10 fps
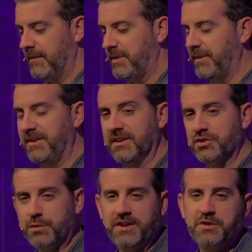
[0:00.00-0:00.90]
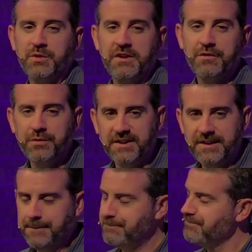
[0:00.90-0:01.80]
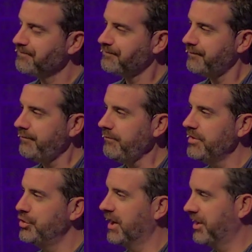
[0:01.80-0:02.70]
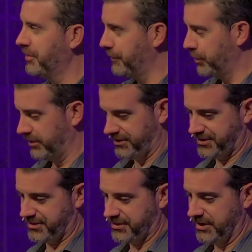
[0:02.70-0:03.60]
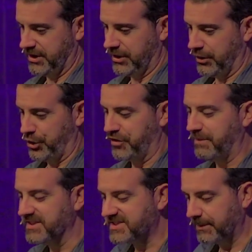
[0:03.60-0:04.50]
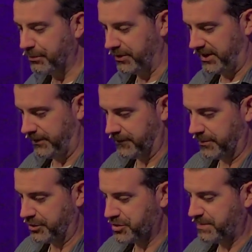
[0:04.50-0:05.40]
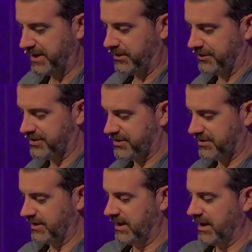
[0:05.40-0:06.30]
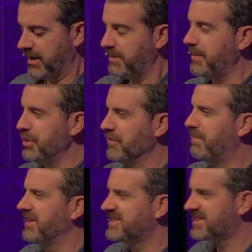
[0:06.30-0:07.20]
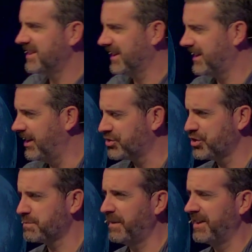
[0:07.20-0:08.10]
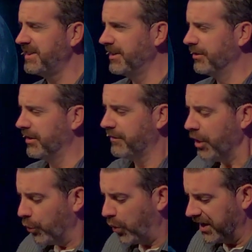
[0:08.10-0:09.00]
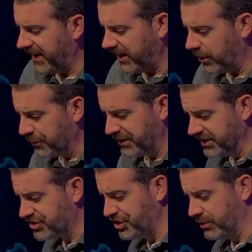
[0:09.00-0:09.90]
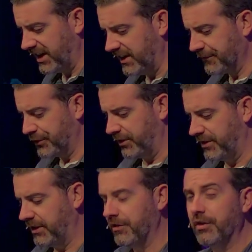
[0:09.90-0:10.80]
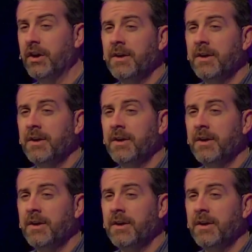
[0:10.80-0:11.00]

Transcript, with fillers: Maybe in 2023, you got a divorce or you've been separated from your spouse. Maybe you've been sick and it's just been a year of one health issue after another.